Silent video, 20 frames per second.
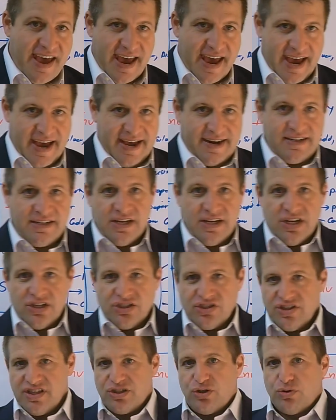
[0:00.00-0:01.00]
hand,
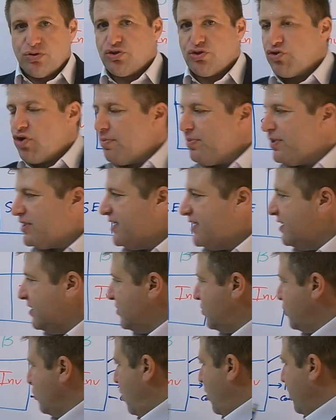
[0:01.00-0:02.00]
so this was Robert
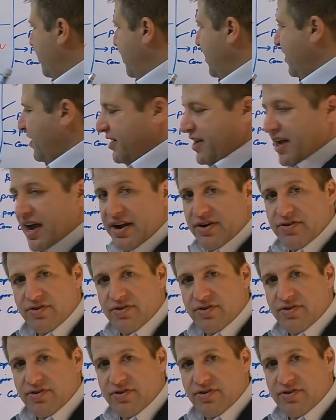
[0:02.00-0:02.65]
Kiyosaki, okay?